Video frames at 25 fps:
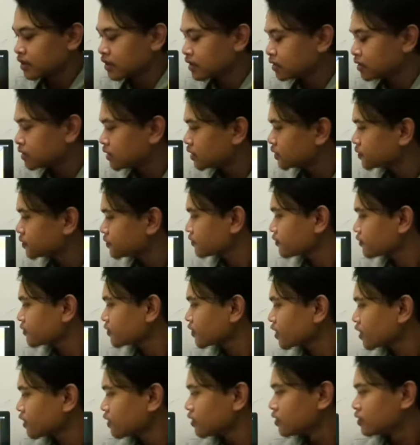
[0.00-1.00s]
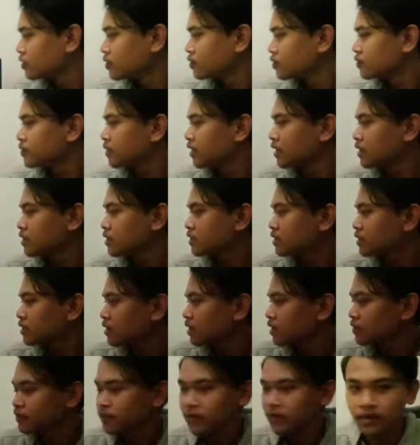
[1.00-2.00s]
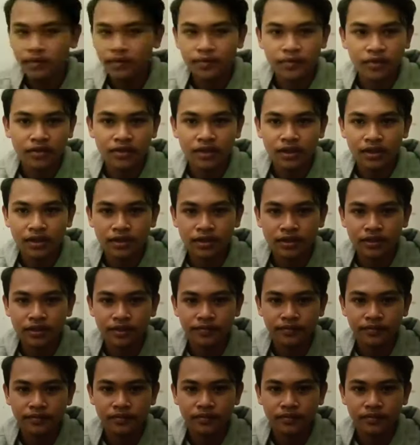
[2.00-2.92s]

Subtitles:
is phrase level process.